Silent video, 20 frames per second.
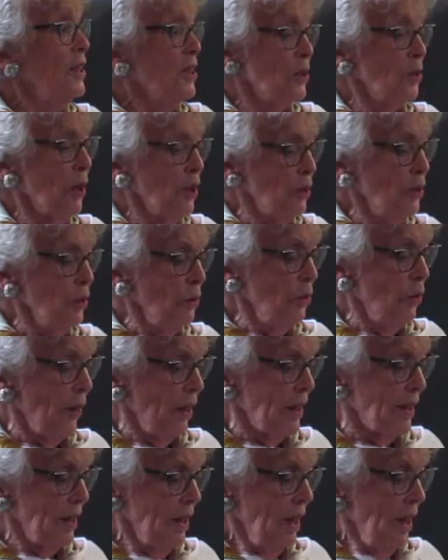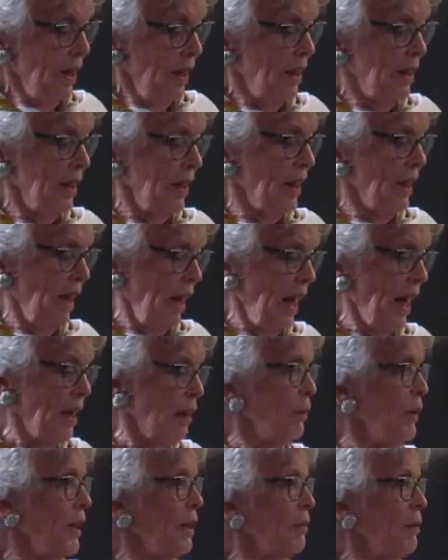So I knew that I had to
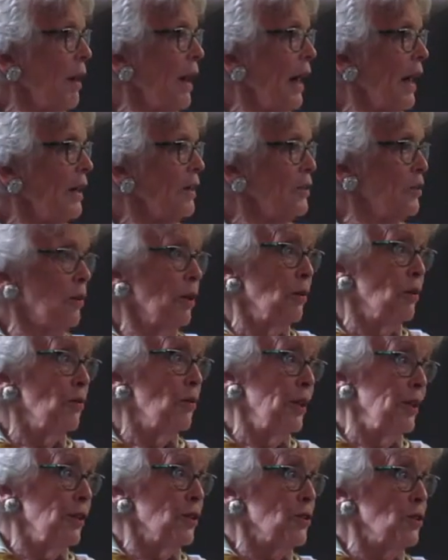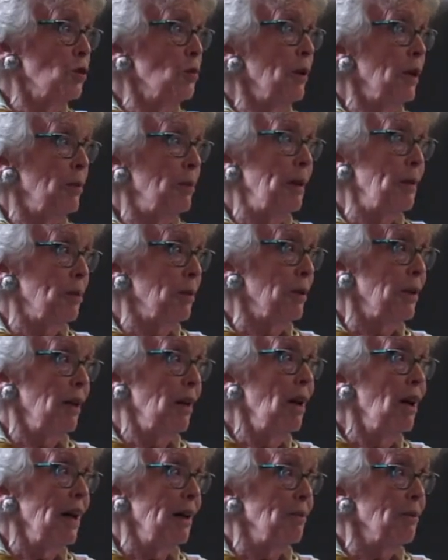bring it back. So I don't think there's too many people in
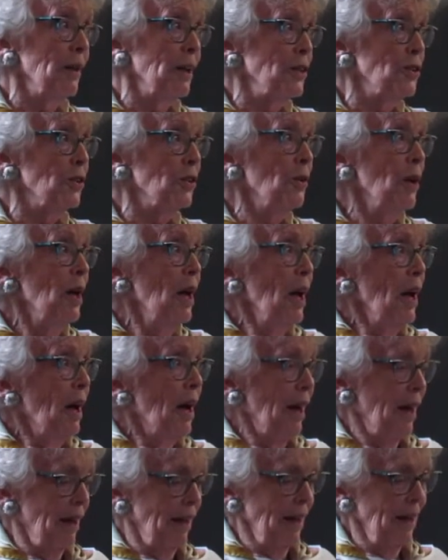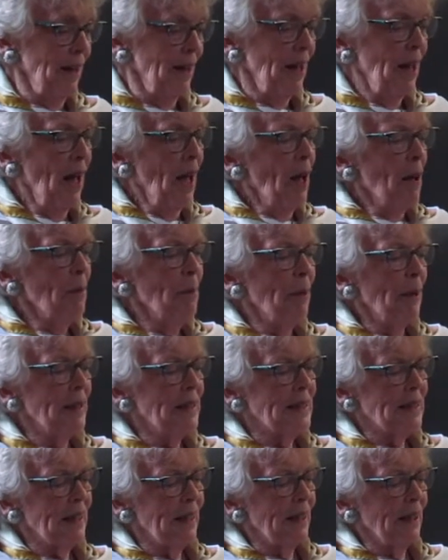line, mind you.
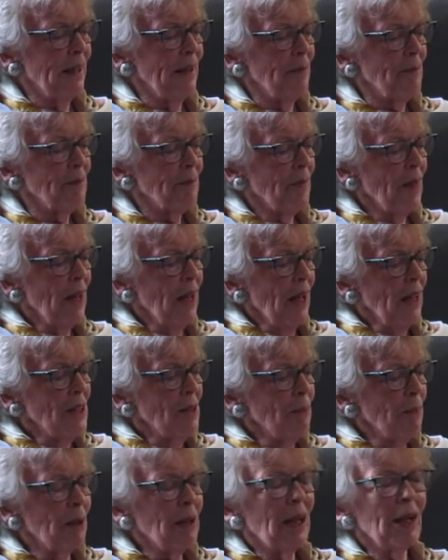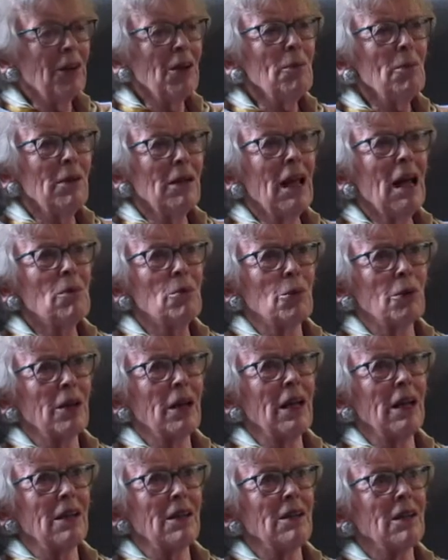But Larry
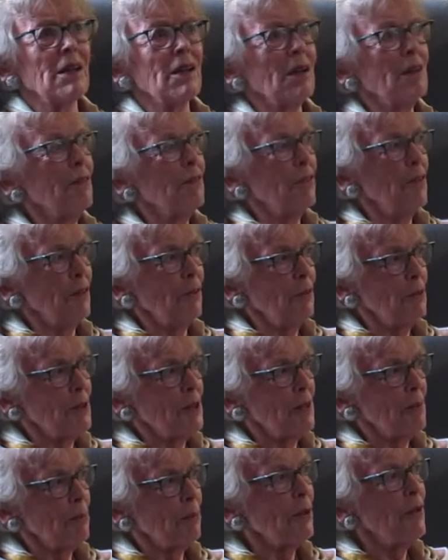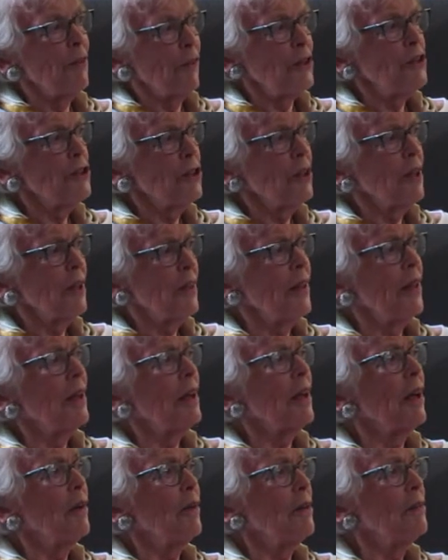Labocane, who was the provincial, I
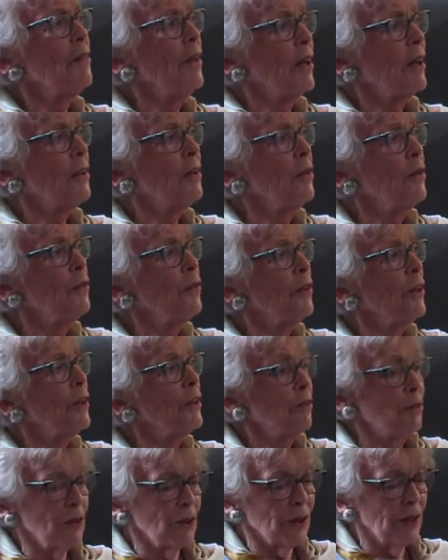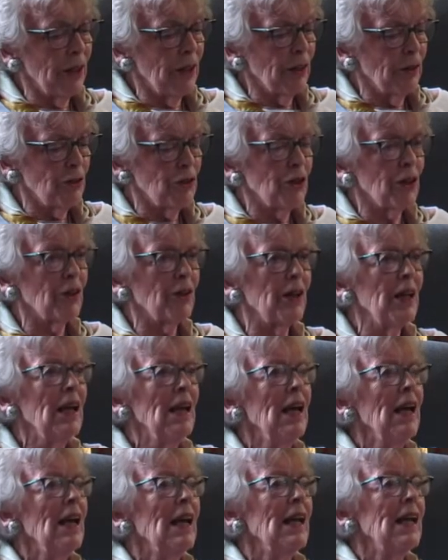think, out in Vancouver, and who took care of Jerry,
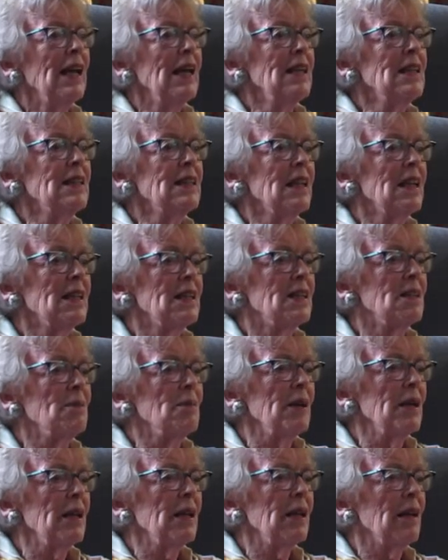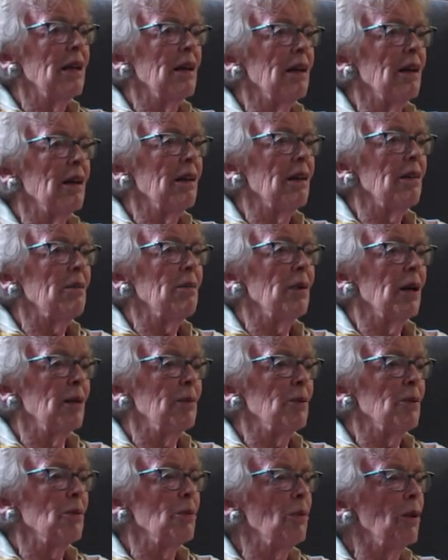he said to me,
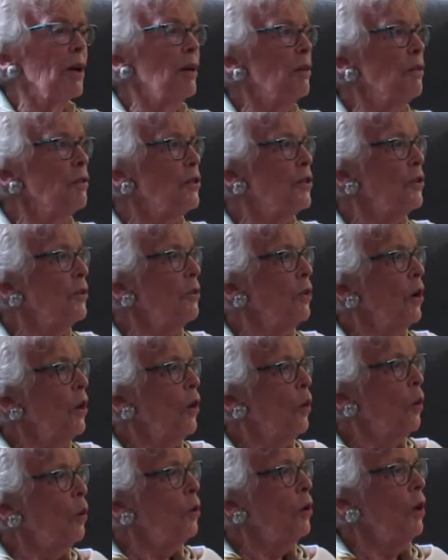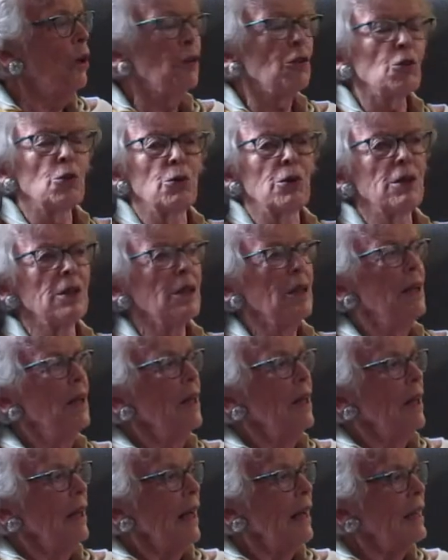Barbara, why don't you hold on to it
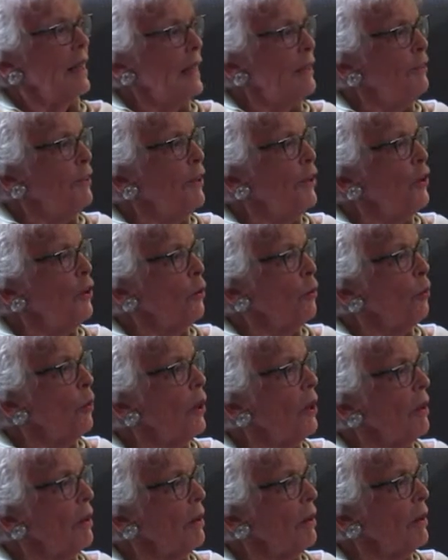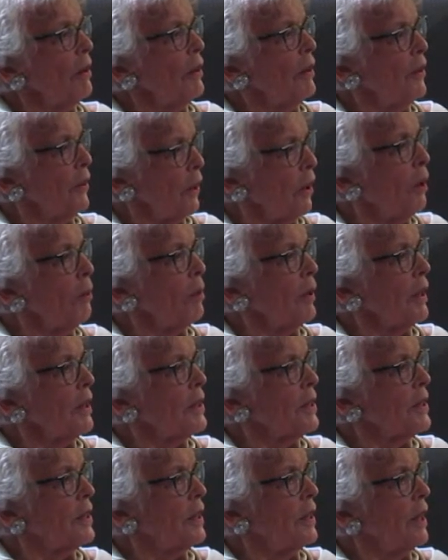and leave it in your will to the
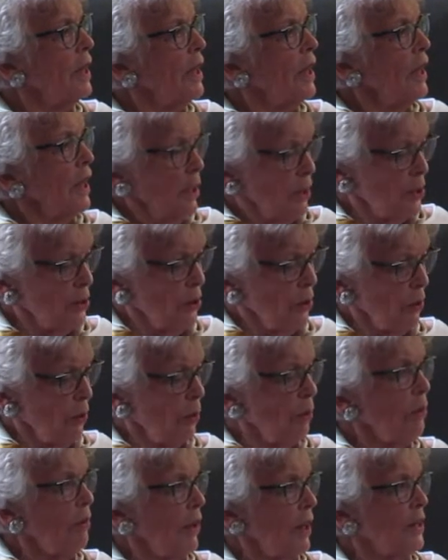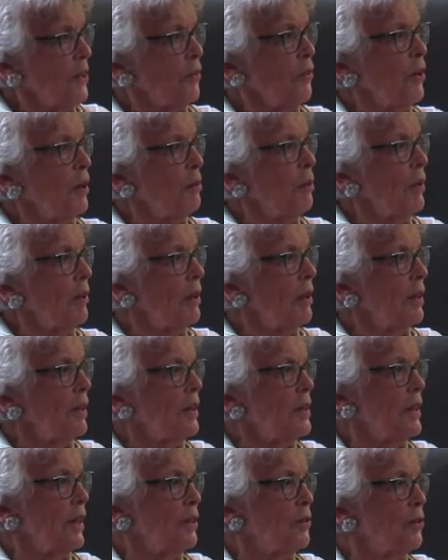Oblates? So it's going to belong to
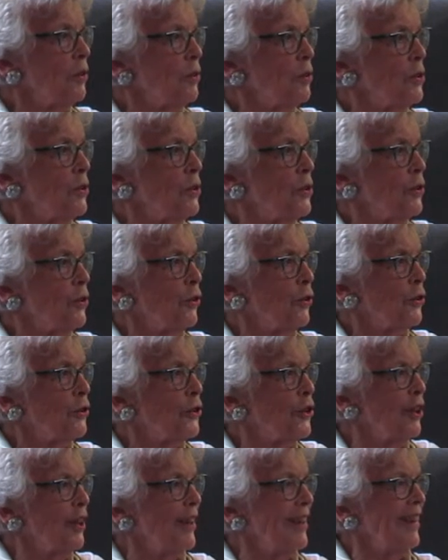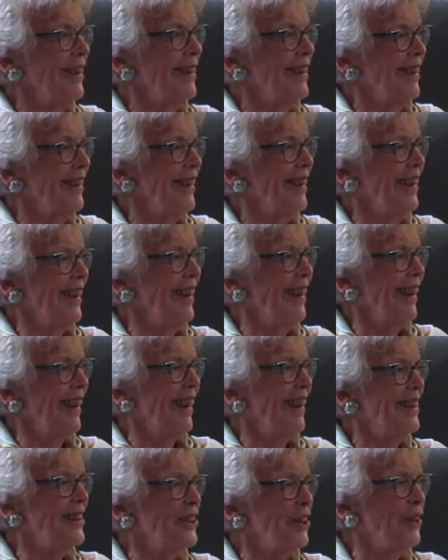St. Joseph's Church.
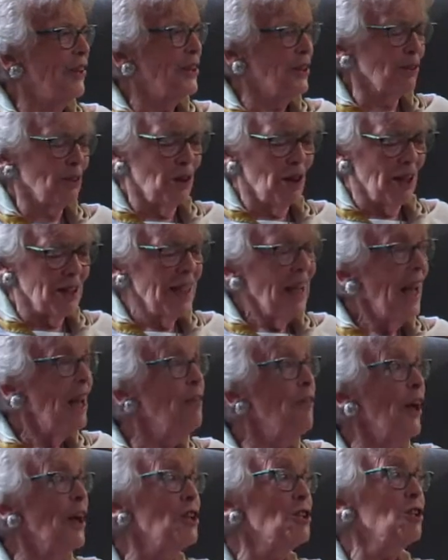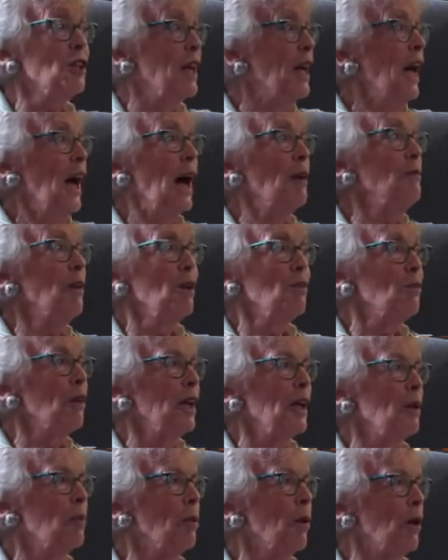Jerry's brought. Eventually. I'm not
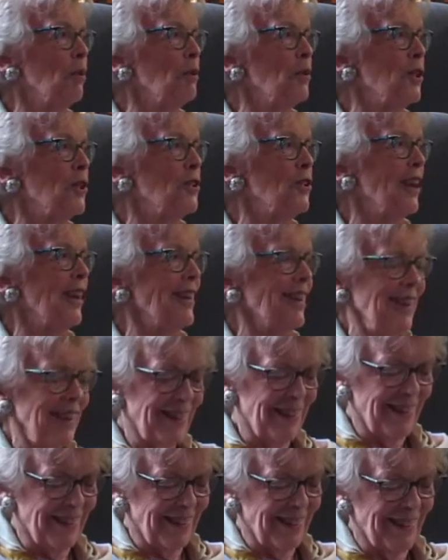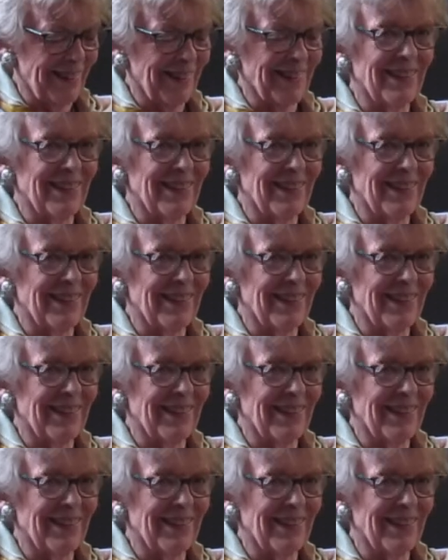ready to part with it yet.